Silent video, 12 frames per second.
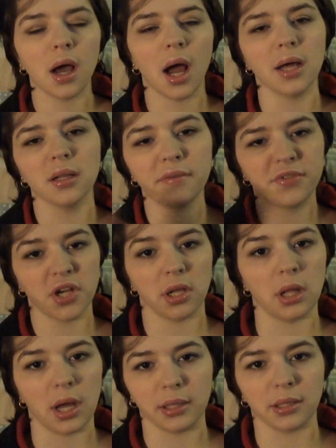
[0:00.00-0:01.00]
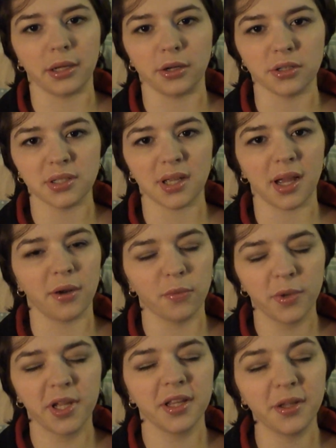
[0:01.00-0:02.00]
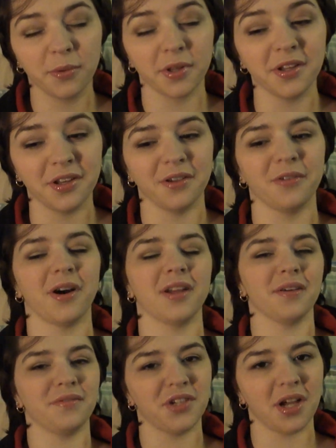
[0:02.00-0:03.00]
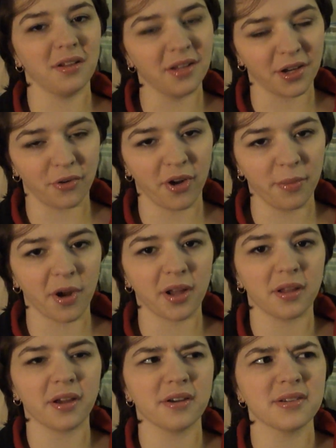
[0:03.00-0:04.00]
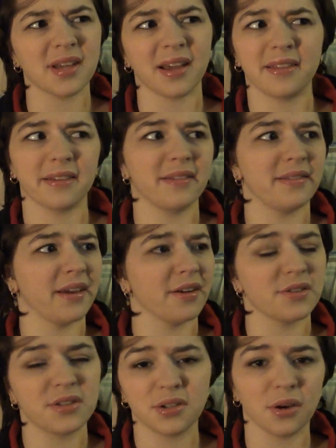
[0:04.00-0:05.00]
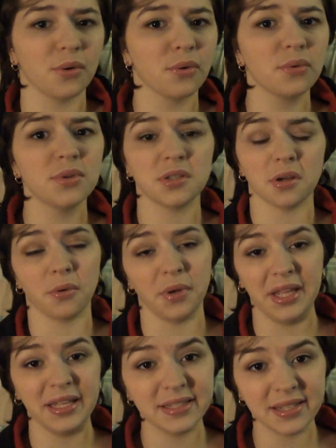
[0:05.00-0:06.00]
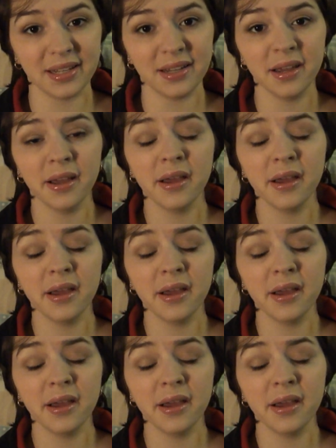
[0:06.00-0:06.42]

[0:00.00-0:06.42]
I love gel eyeliners. I really, really do. I love gel and cream eyeliners. I think that they are so, so easy.